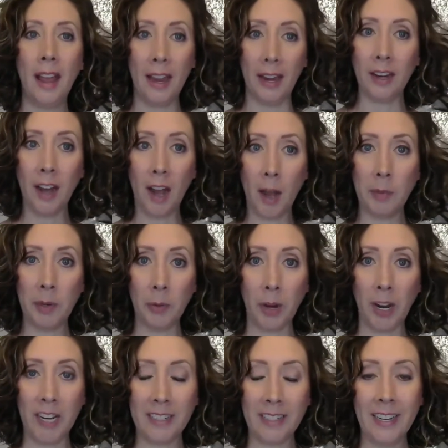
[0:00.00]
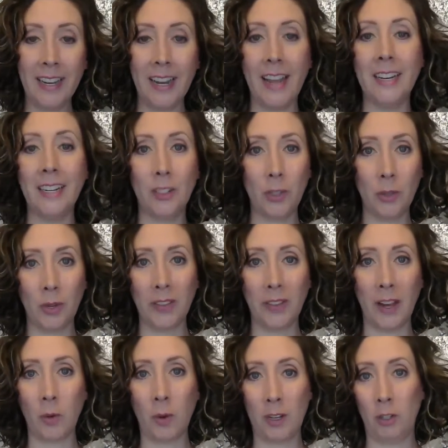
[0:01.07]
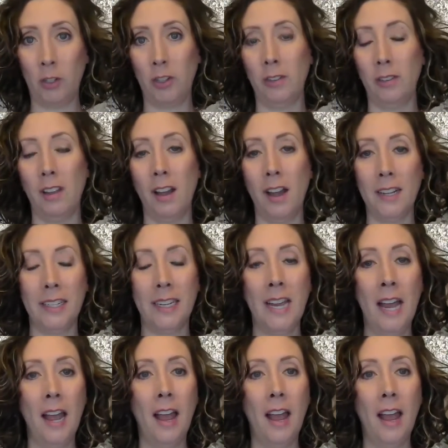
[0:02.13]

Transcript: and copyright, and I do get that question a lot.